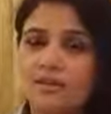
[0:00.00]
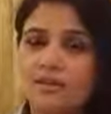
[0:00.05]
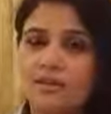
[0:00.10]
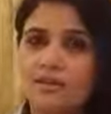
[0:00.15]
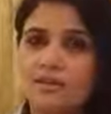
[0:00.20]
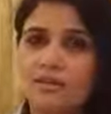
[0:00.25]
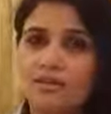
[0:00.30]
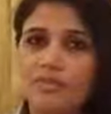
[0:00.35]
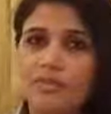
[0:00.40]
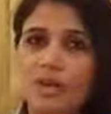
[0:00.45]

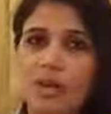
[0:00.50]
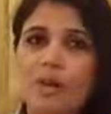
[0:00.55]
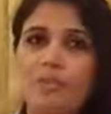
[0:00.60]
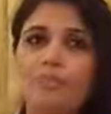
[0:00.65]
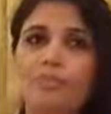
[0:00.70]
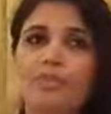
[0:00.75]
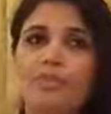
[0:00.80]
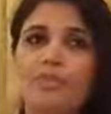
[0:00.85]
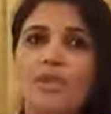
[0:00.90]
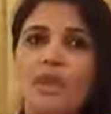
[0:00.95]

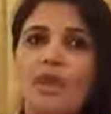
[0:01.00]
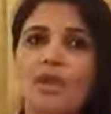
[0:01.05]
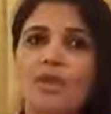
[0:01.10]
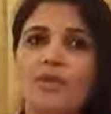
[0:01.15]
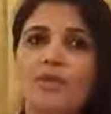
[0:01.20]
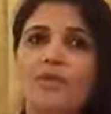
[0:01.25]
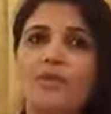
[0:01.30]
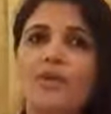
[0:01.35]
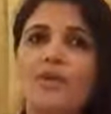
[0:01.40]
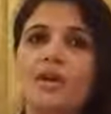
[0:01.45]
develop
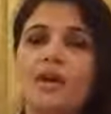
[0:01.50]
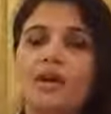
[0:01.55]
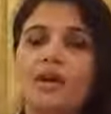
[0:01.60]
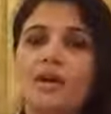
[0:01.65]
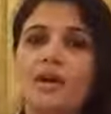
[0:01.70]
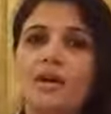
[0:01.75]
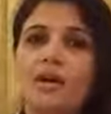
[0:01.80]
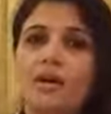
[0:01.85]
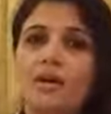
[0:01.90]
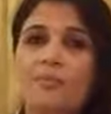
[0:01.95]
their
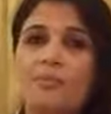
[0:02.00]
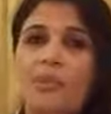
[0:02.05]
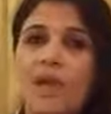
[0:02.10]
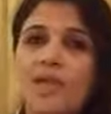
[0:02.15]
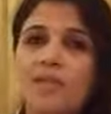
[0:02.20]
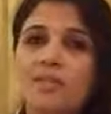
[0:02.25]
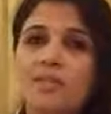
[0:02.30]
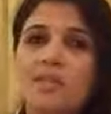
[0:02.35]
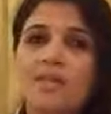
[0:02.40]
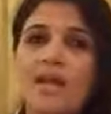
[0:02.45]

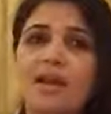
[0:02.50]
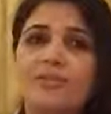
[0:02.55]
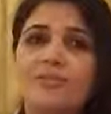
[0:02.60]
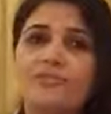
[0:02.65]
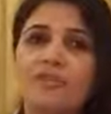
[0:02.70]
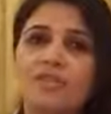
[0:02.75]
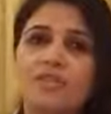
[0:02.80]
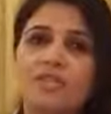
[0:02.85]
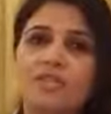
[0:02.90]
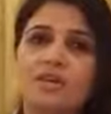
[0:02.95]
mental and
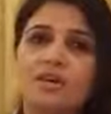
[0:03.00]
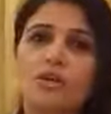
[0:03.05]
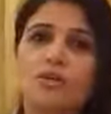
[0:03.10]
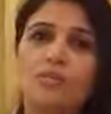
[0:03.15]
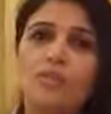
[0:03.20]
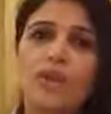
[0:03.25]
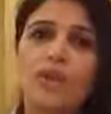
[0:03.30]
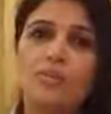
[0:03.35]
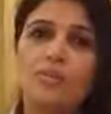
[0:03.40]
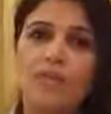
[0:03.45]
physical
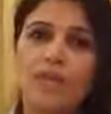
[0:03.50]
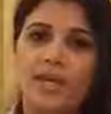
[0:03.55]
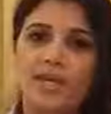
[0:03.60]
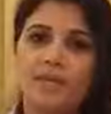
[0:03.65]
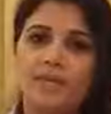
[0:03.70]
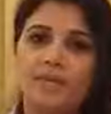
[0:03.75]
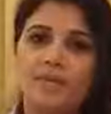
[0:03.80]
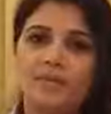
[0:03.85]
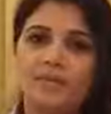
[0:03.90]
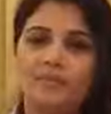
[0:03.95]

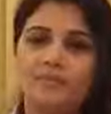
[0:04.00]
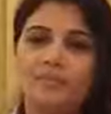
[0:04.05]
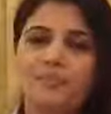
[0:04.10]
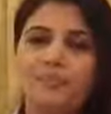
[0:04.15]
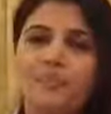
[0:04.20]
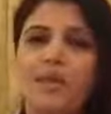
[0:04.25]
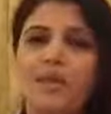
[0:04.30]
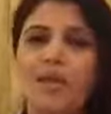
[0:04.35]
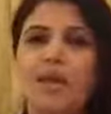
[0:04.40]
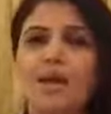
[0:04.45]
well-being.
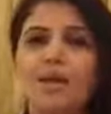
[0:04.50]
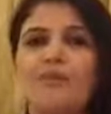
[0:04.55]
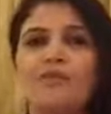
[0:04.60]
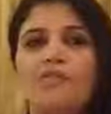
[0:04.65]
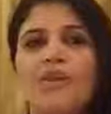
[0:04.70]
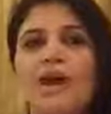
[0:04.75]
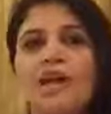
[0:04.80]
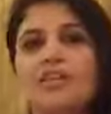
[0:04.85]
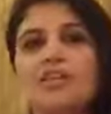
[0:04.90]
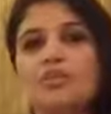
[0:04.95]

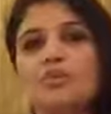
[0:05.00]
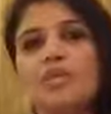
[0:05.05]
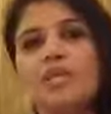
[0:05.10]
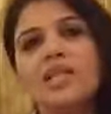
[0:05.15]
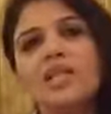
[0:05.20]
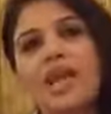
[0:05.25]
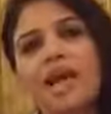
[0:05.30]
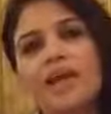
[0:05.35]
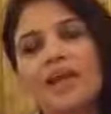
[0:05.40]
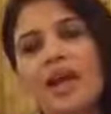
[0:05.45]
While
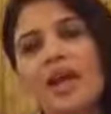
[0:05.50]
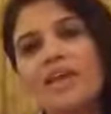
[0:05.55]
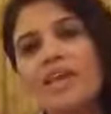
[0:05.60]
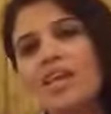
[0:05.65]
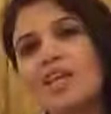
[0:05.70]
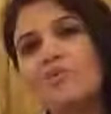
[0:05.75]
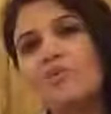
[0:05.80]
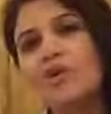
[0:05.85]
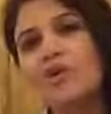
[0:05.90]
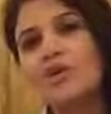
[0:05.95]
doing that, I
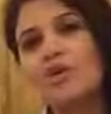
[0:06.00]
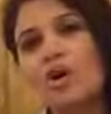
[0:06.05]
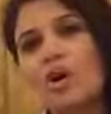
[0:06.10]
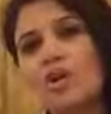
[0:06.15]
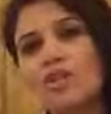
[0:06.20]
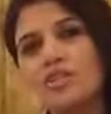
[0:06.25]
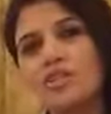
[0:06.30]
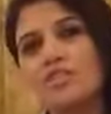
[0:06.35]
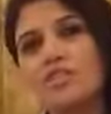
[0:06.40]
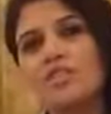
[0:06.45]
came
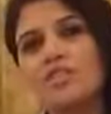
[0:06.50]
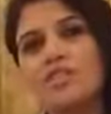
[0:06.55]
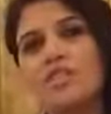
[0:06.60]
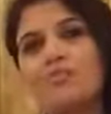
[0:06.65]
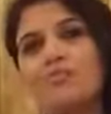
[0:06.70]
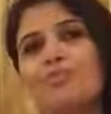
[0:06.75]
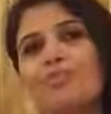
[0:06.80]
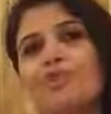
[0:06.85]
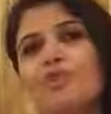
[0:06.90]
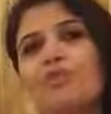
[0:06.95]
across this
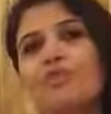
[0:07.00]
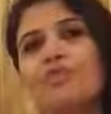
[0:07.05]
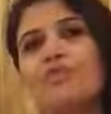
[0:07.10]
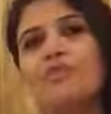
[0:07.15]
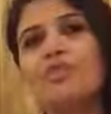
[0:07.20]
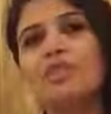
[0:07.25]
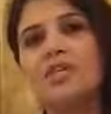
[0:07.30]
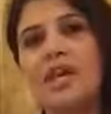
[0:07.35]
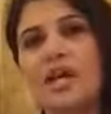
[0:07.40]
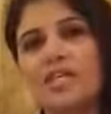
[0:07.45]

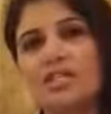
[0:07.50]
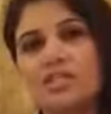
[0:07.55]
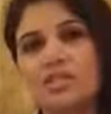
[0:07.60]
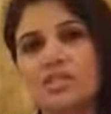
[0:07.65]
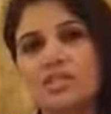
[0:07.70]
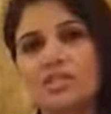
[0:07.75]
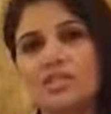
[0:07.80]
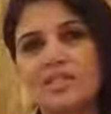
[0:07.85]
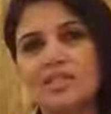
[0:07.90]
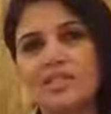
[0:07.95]
beautiful
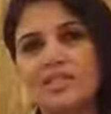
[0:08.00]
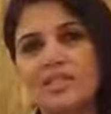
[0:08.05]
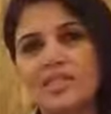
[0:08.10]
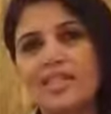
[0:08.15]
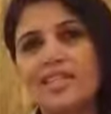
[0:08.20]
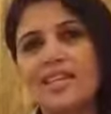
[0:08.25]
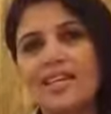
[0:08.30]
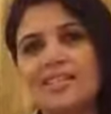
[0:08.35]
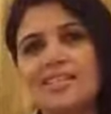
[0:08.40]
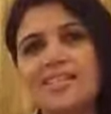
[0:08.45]
gadget.
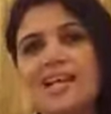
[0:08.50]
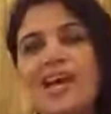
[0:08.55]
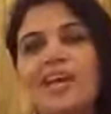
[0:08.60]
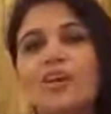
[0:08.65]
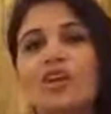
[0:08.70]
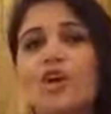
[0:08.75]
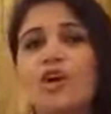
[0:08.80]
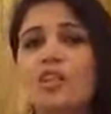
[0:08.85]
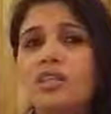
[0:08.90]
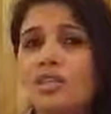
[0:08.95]
Yes, I
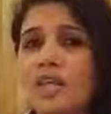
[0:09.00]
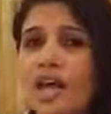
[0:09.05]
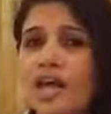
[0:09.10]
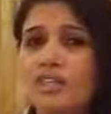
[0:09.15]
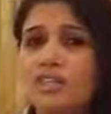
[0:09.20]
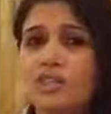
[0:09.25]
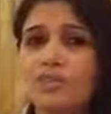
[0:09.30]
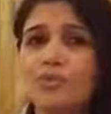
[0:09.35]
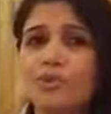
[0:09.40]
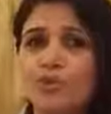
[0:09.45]
call the
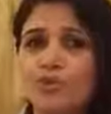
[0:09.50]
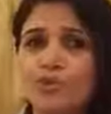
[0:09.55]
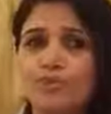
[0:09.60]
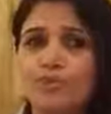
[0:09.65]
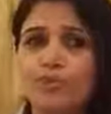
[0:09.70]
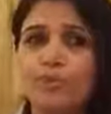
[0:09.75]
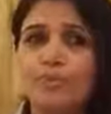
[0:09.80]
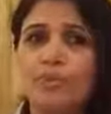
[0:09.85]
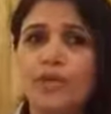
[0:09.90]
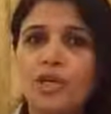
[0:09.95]
gadget
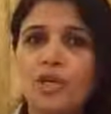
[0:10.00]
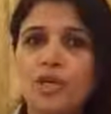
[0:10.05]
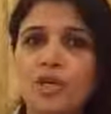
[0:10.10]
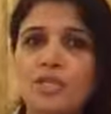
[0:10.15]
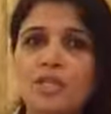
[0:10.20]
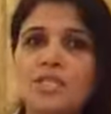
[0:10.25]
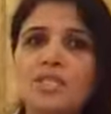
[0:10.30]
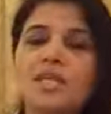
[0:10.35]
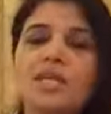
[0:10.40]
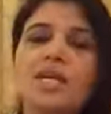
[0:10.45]
beautiful
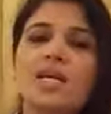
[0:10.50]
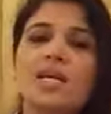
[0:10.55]
because